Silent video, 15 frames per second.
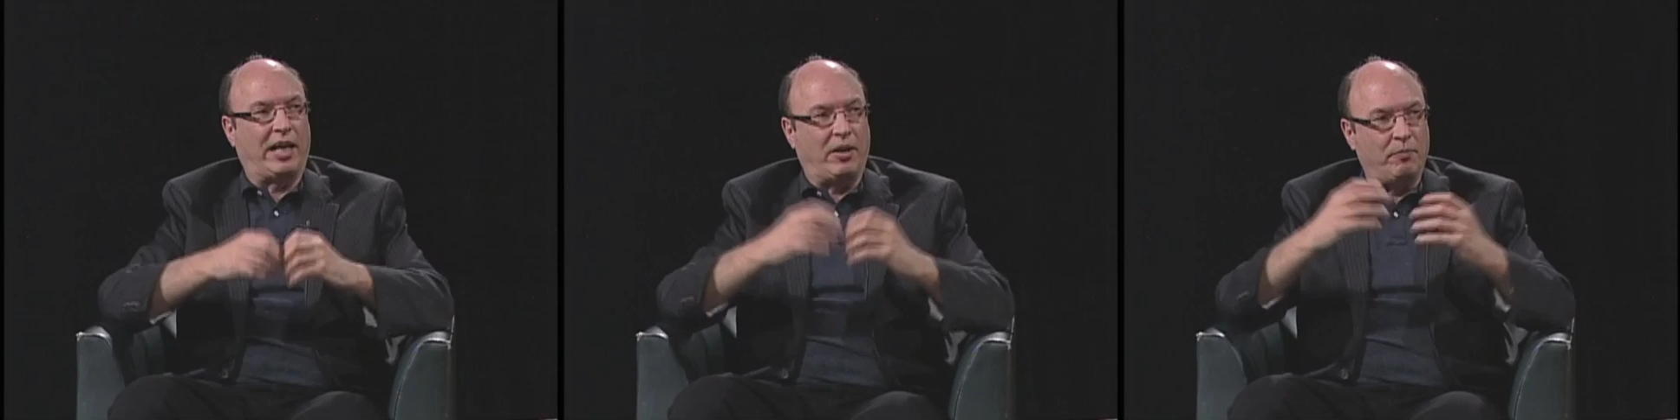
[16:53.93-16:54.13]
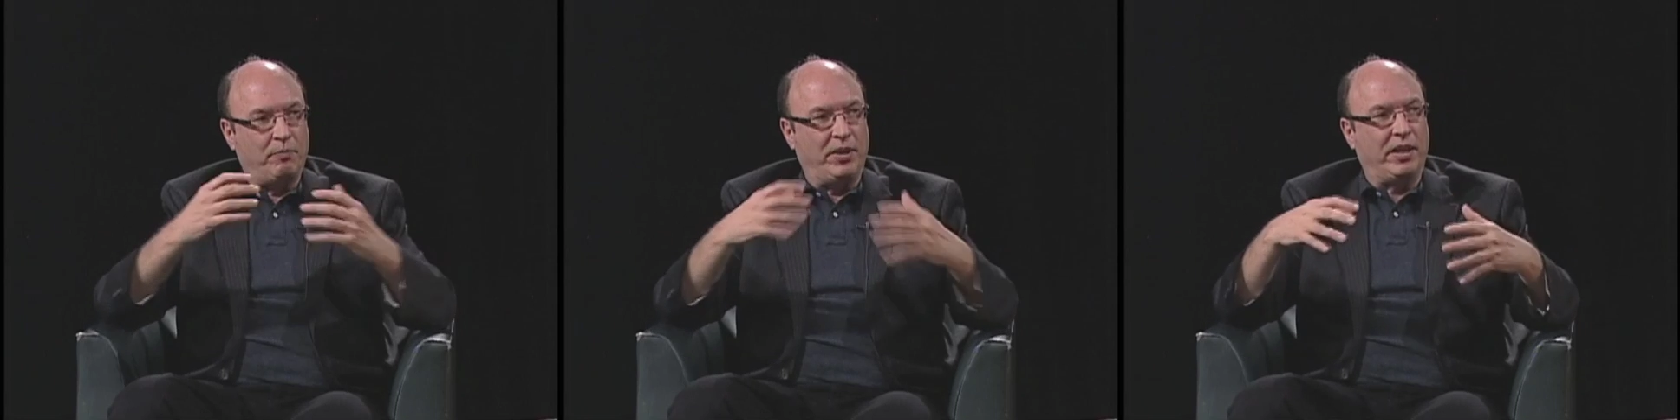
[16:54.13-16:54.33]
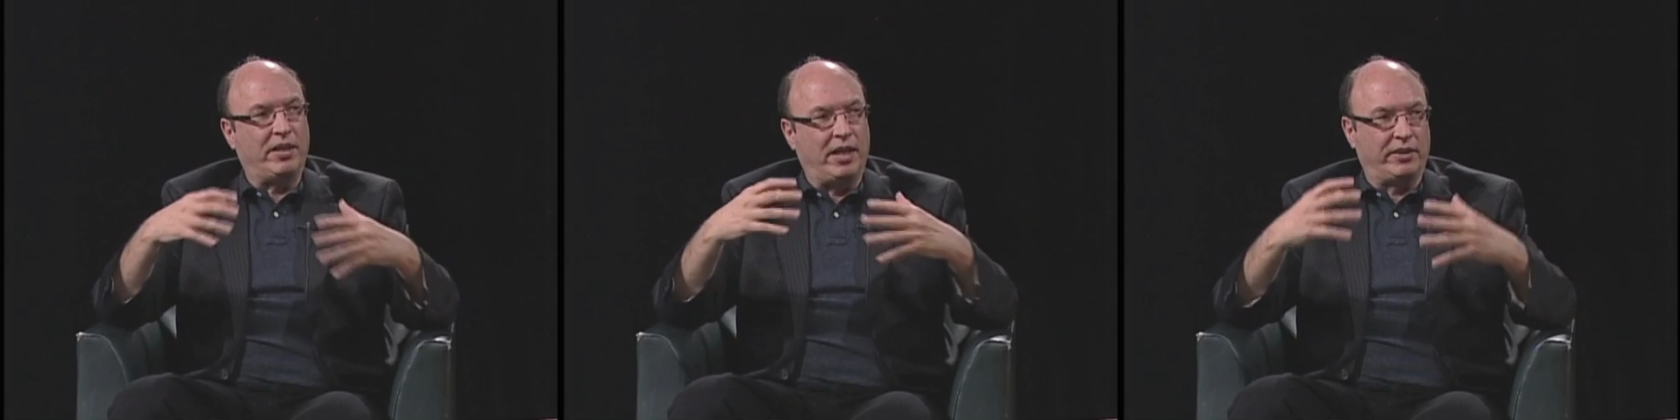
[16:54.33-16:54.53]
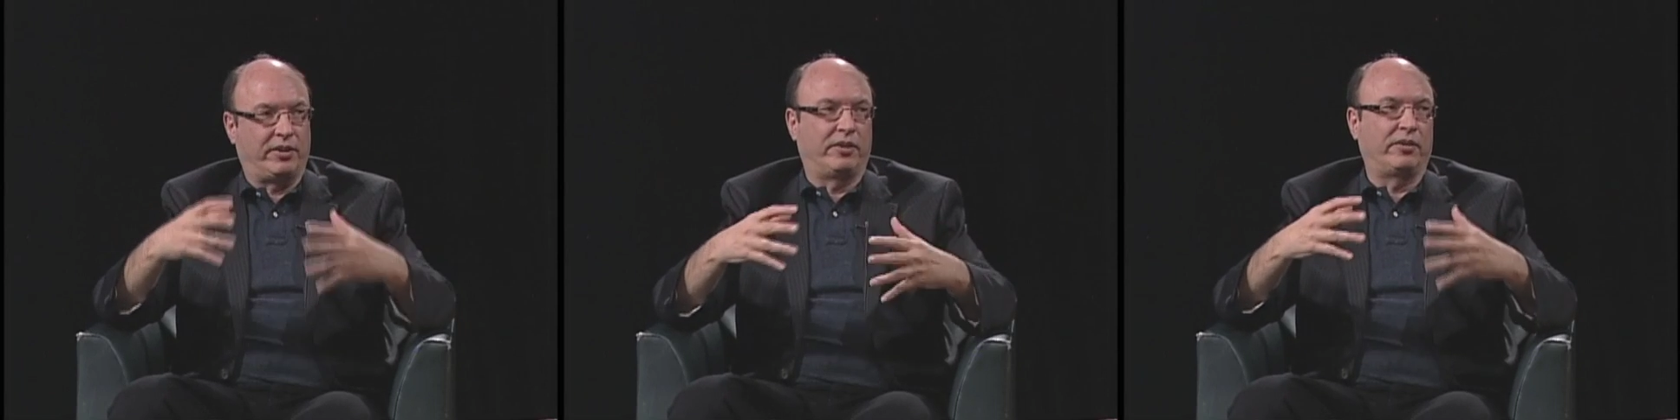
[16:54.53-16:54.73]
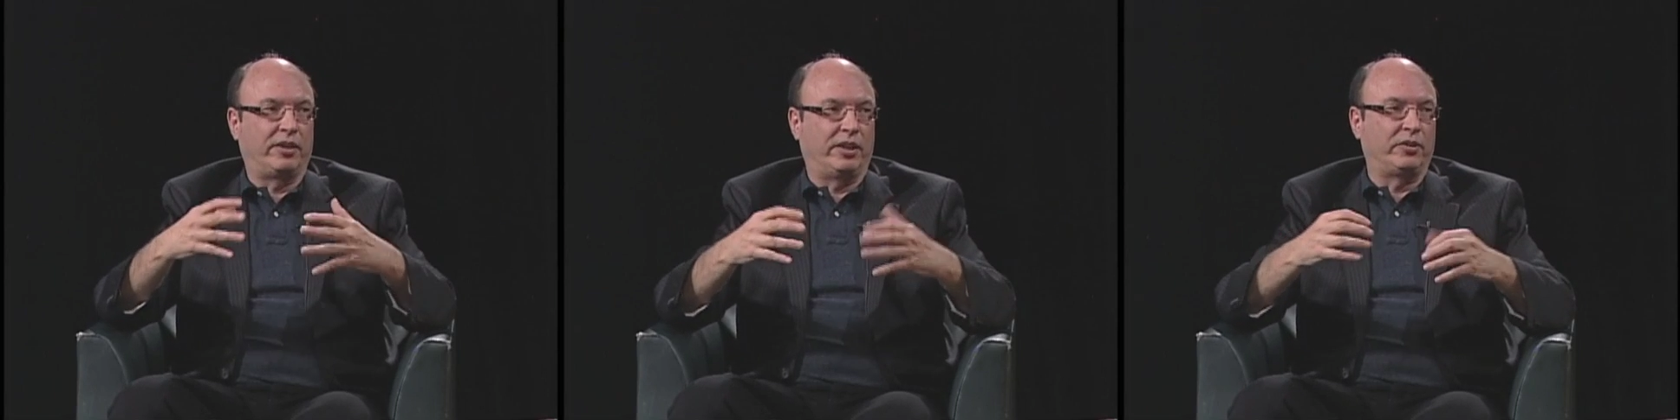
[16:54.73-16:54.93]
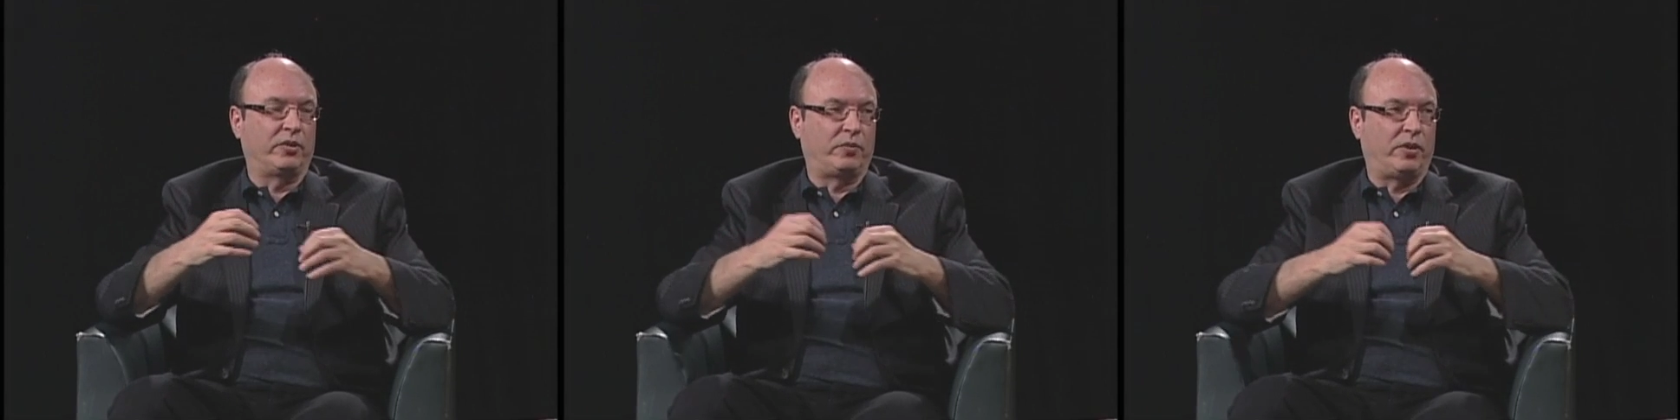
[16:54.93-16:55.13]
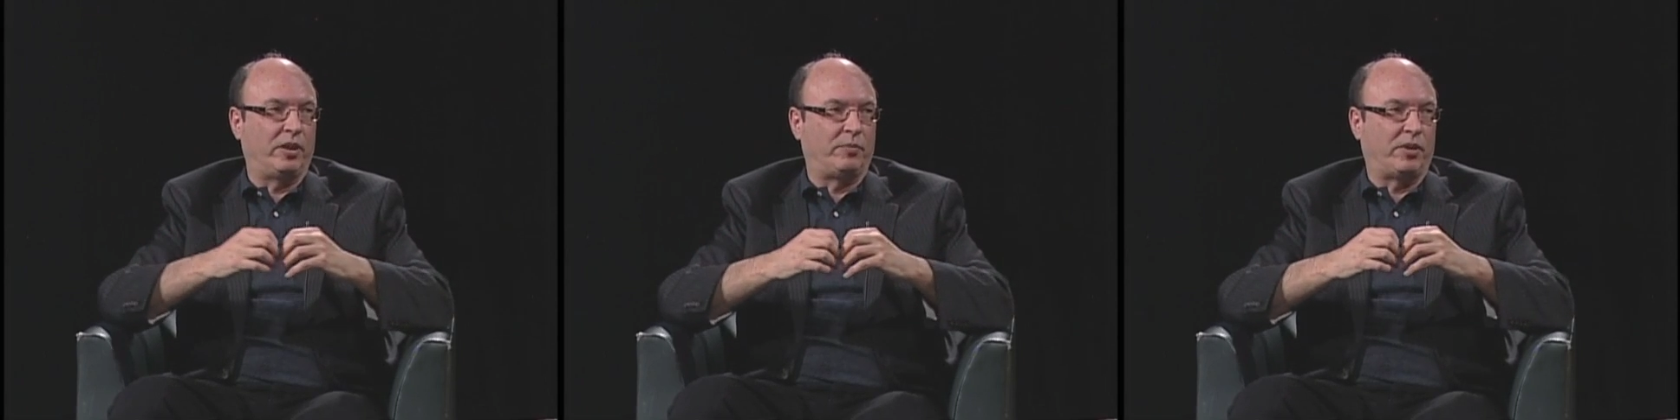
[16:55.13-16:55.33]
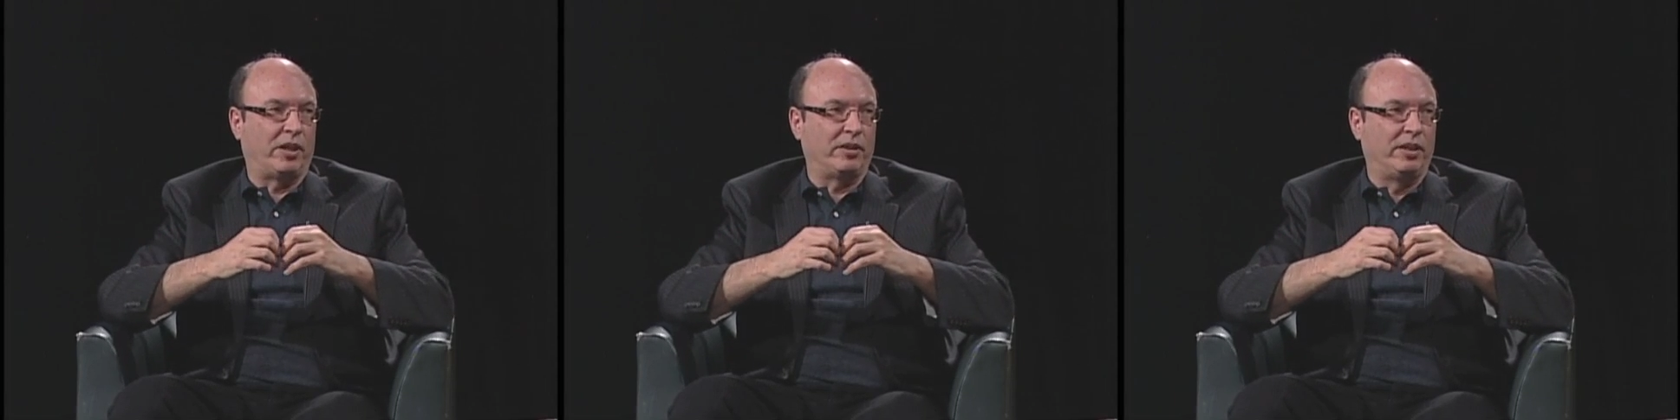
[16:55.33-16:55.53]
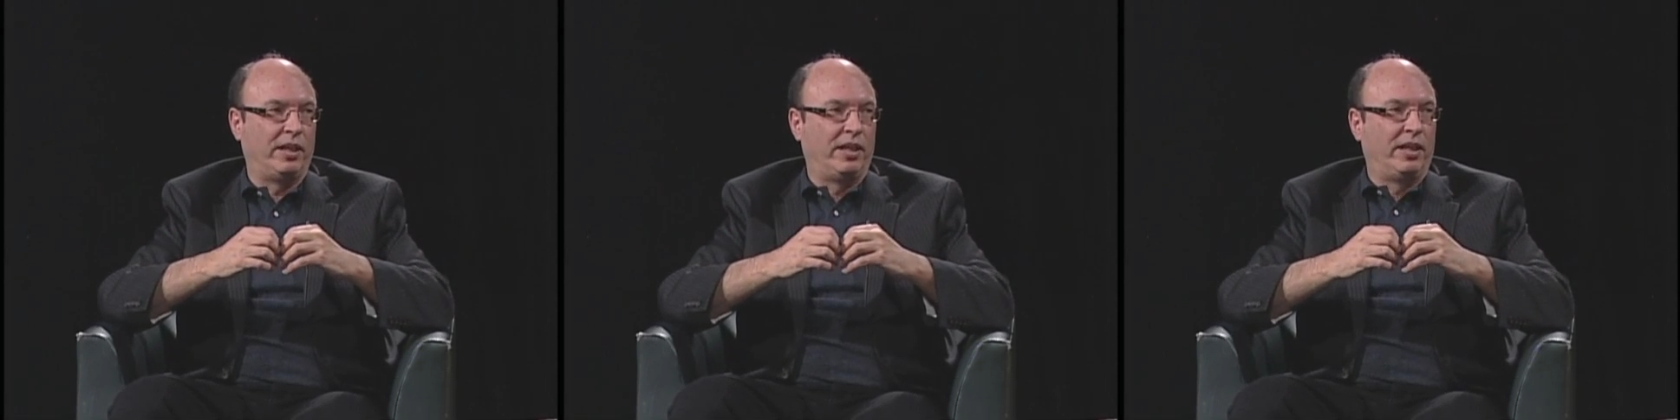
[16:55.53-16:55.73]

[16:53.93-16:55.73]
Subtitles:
how big continental glaciers fall apart.